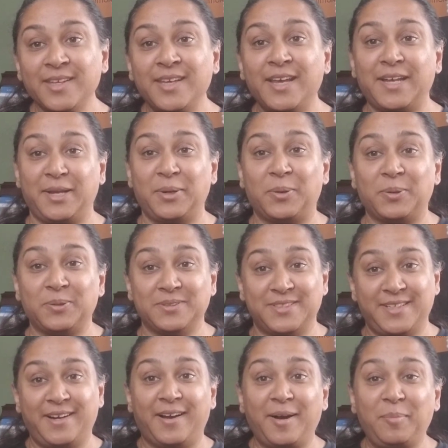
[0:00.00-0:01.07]
and he holds
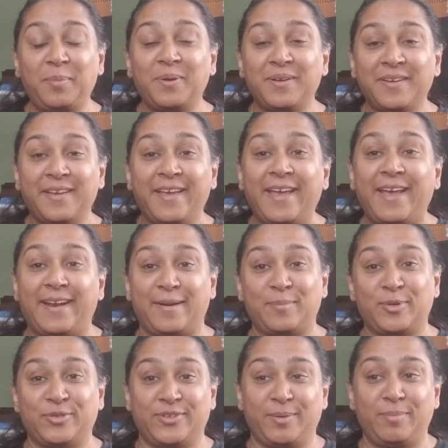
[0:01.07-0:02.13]
it up and I'm
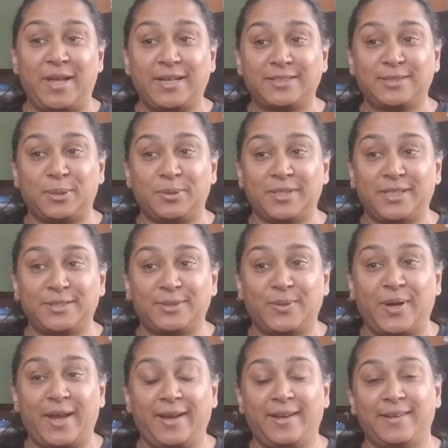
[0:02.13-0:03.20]
moving back slowly so
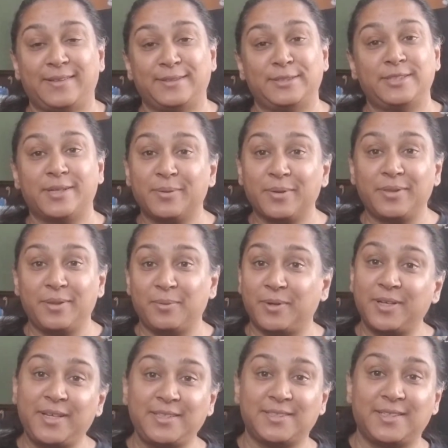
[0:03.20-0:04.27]
I can share with you what
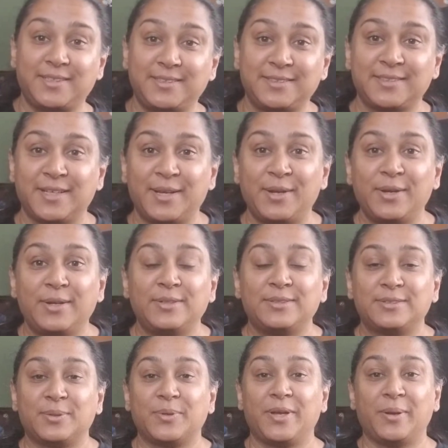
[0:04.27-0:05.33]
he does.
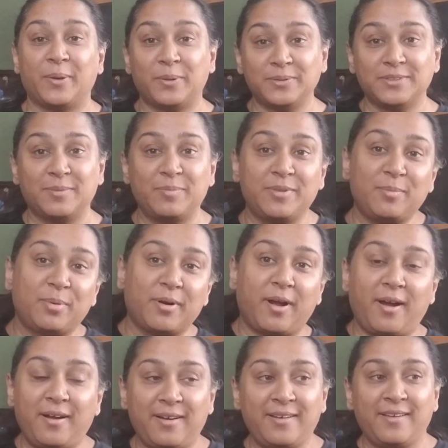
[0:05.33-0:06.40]
So he holds up the
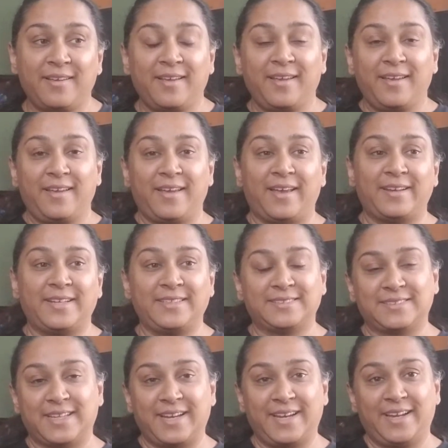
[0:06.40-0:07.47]
bra and he's
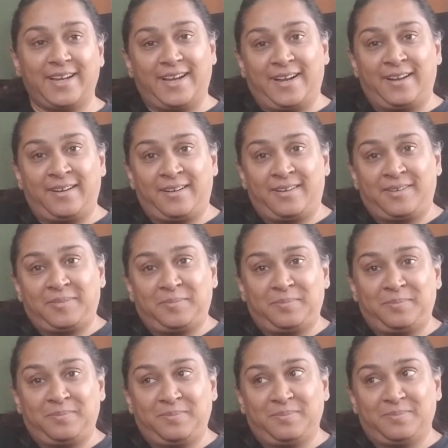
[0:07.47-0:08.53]
like,
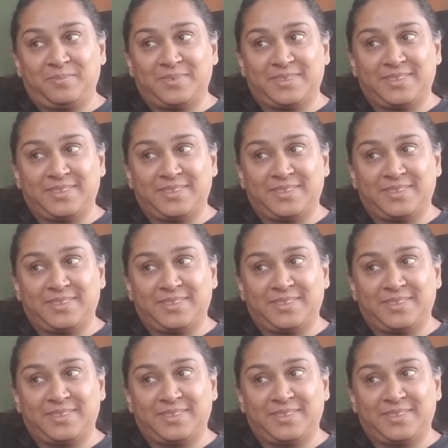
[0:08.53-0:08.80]
um,